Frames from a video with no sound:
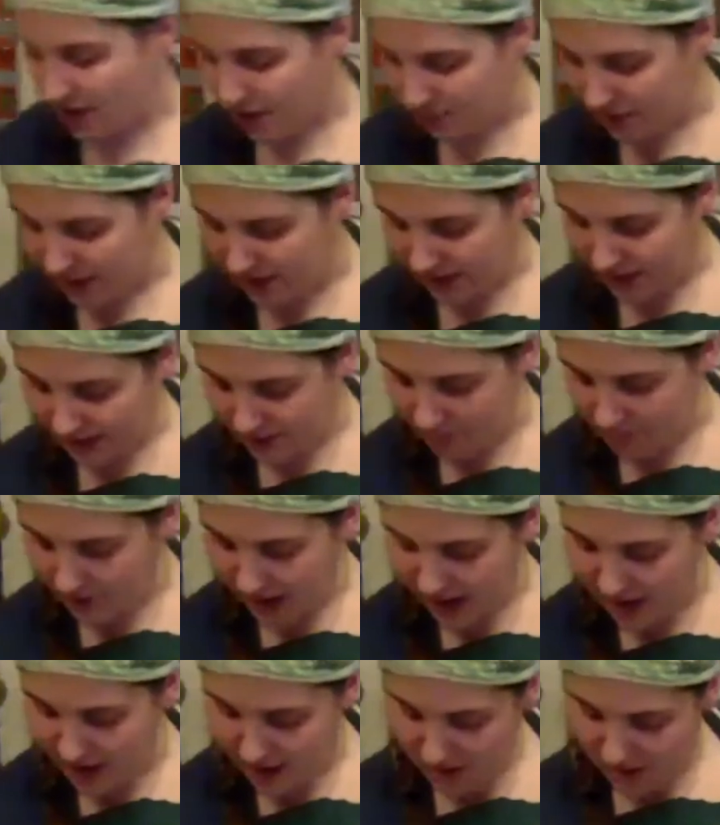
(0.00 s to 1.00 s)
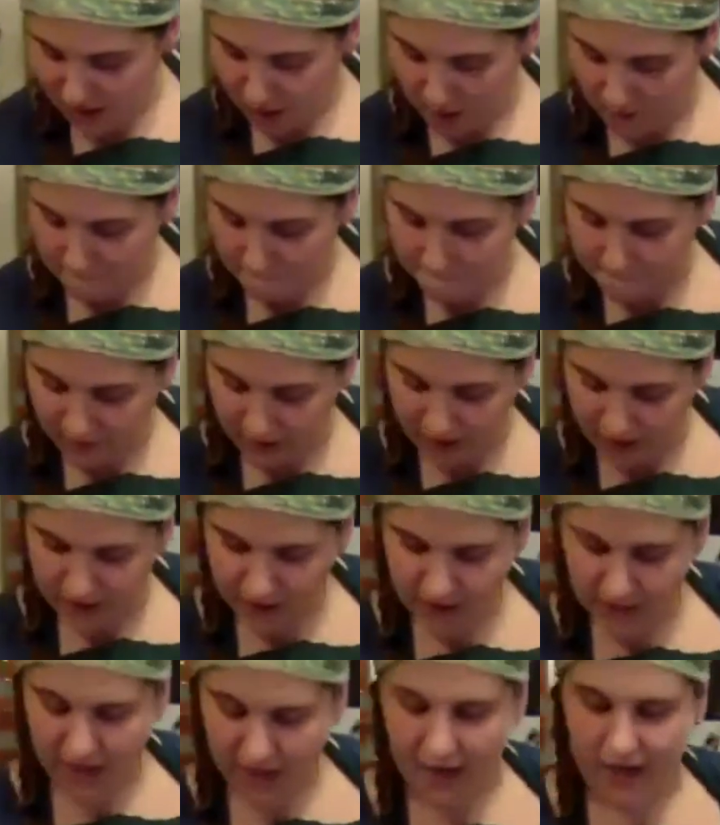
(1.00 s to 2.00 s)
gonna get my
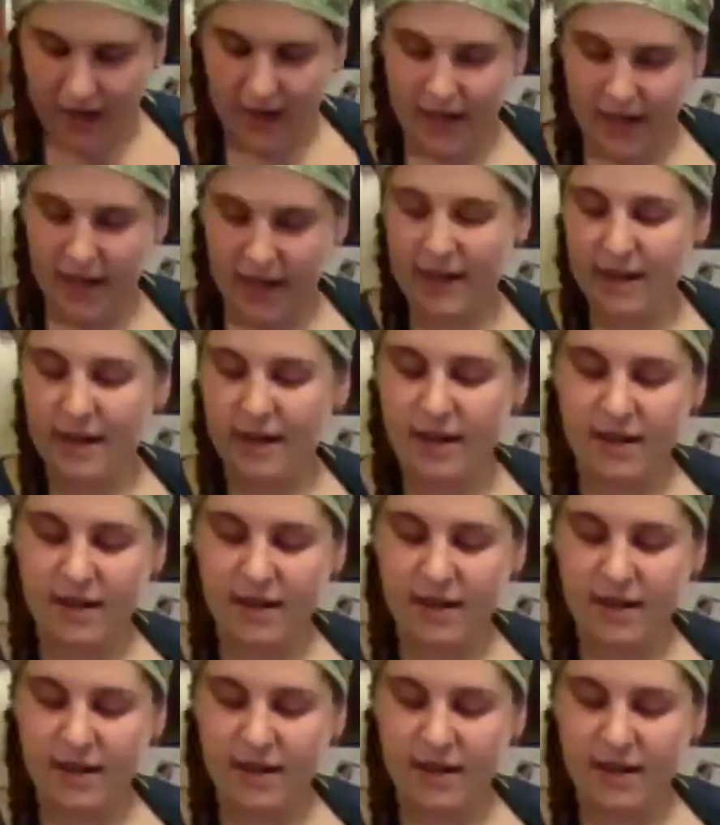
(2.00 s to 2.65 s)
burner on,